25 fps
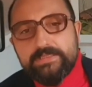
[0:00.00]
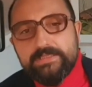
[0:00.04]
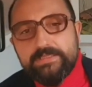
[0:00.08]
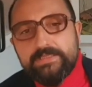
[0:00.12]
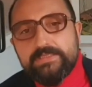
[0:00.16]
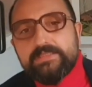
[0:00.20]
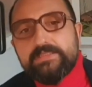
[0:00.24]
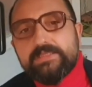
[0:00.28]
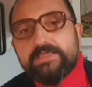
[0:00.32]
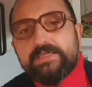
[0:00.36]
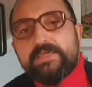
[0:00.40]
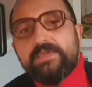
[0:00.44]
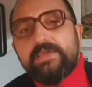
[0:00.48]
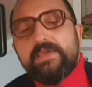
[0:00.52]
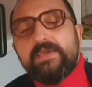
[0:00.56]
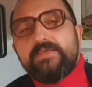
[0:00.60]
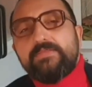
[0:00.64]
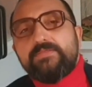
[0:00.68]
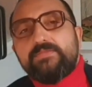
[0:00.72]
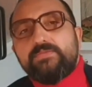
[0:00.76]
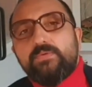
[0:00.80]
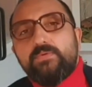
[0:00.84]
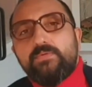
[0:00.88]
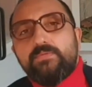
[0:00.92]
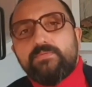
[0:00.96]
in the
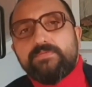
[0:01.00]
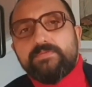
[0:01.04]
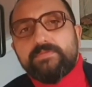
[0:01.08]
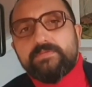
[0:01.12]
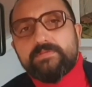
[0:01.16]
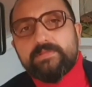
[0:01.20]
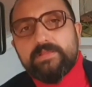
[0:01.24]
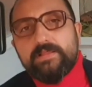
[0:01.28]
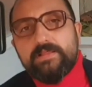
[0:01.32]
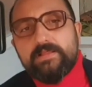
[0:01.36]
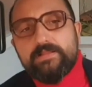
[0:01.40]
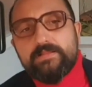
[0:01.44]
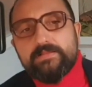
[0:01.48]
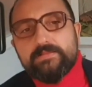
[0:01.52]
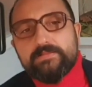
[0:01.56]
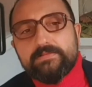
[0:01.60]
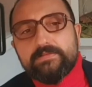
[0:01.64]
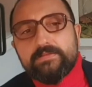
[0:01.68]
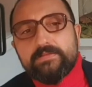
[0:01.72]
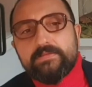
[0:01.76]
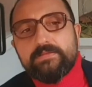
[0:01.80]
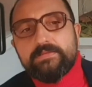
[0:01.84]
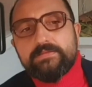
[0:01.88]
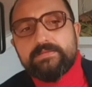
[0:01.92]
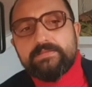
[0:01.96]
case of
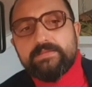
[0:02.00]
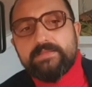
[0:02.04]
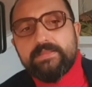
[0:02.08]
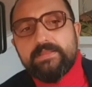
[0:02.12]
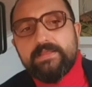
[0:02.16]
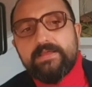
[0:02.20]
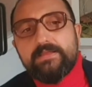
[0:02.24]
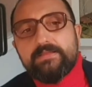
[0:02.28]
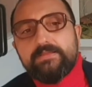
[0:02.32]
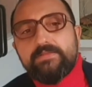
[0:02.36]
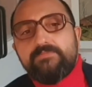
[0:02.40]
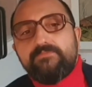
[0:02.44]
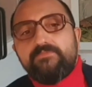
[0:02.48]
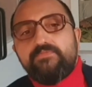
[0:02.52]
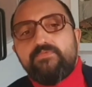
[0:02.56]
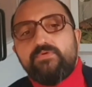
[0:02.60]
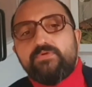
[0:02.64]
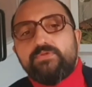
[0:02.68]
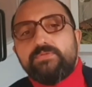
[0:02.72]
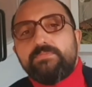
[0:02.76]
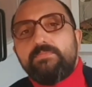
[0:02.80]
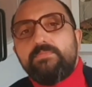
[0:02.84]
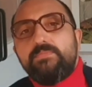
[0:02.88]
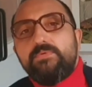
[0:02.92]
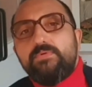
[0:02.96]
salt than
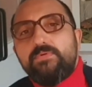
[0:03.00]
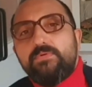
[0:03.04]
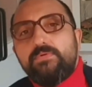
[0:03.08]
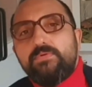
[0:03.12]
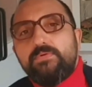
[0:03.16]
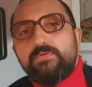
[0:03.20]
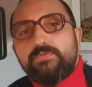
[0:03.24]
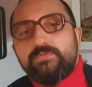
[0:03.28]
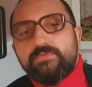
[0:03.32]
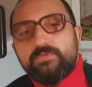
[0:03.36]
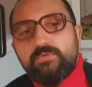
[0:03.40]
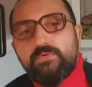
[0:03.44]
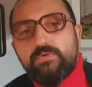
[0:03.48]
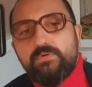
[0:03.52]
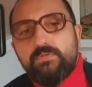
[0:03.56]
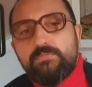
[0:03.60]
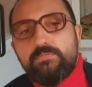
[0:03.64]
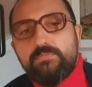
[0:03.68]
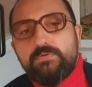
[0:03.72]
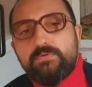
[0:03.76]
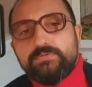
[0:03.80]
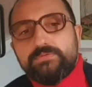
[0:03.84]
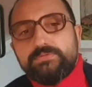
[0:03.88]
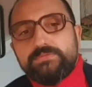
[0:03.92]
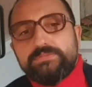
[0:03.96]
for the most
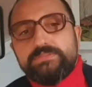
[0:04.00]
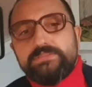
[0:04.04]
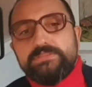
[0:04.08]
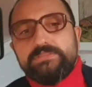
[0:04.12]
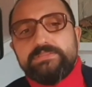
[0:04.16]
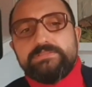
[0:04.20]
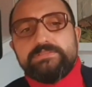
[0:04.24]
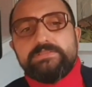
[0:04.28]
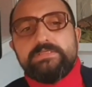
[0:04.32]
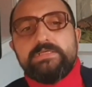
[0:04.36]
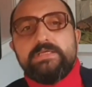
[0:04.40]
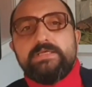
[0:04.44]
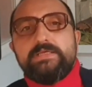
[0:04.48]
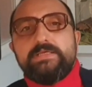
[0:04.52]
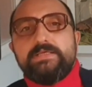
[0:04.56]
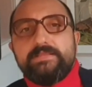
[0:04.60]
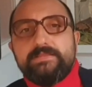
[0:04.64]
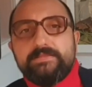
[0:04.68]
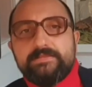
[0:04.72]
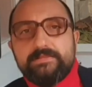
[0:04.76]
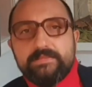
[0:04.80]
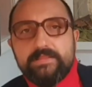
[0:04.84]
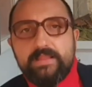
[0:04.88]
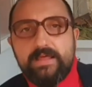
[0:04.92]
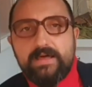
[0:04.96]
commodities
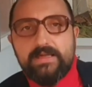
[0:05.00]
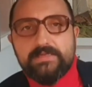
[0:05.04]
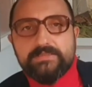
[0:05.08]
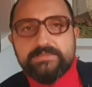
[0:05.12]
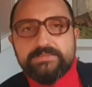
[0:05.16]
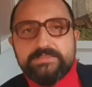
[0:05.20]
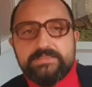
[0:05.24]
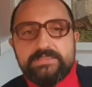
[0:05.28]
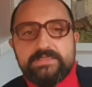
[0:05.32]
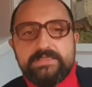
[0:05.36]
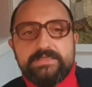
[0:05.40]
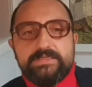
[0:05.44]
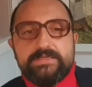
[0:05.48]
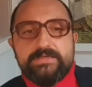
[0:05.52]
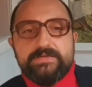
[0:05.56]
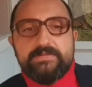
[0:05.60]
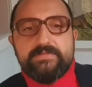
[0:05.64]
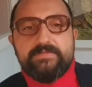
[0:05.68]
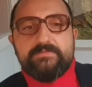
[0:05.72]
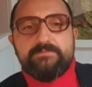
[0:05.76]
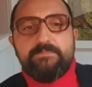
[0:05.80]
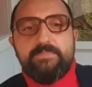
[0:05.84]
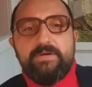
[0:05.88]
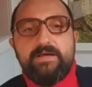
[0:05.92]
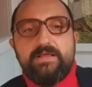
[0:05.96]
is largely
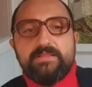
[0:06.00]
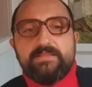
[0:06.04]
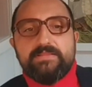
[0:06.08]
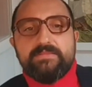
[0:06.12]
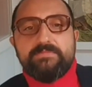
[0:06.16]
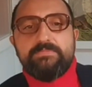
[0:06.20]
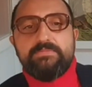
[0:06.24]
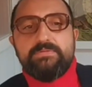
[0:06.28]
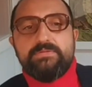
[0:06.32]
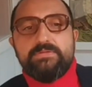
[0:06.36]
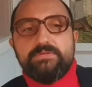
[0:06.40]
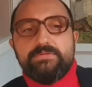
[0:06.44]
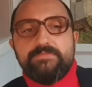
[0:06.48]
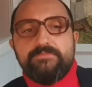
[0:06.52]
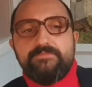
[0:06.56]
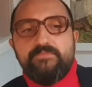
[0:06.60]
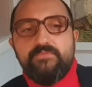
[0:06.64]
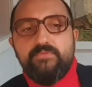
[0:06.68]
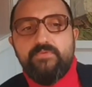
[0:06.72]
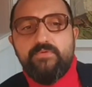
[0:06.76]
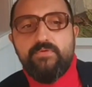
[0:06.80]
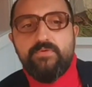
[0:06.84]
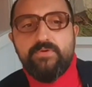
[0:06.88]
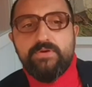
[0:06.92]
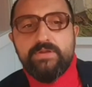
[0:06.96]
responsible
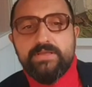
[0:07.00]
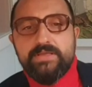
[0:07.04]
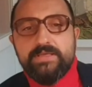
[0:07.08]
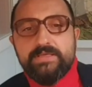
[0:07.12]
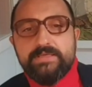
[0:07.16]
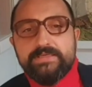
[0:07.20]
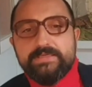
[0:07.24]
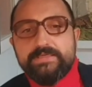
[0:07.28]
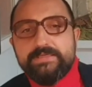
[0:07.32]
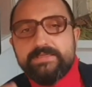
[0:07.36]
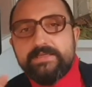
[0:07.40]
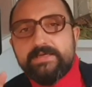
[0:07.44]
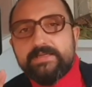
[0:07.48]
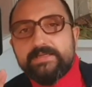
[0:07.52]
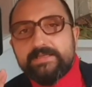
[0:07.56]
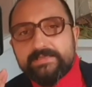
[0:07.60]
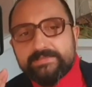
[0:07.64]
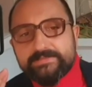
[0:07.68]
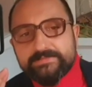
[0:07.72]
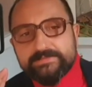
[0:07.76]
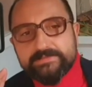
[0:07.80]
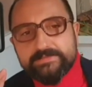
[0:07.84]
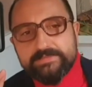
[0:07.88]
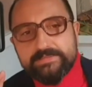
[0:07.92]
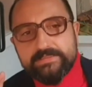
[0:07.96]
for
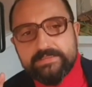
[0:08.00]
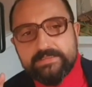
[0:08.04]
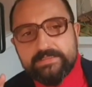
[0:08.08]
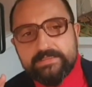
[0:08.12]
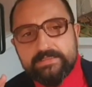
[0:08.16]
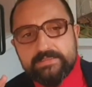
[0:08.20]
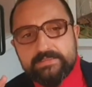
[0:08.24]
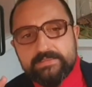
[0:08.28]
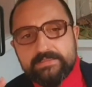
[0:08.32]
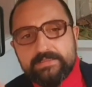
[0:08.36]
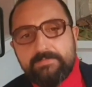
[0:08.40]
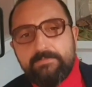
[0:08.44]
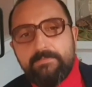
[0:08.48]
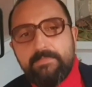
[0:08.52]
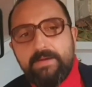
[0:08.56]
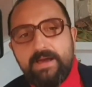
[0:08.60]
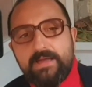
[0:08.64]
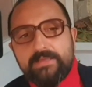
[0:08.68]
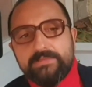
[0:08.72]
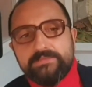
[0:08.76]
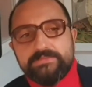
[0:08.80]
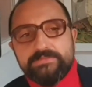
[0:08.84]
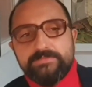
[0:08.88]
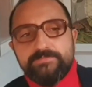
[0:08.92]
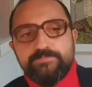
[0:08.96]
inelastic
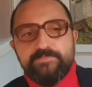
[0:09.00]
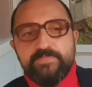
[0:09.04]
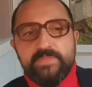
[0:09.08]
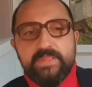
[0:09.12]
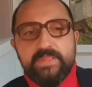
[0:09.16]
demand.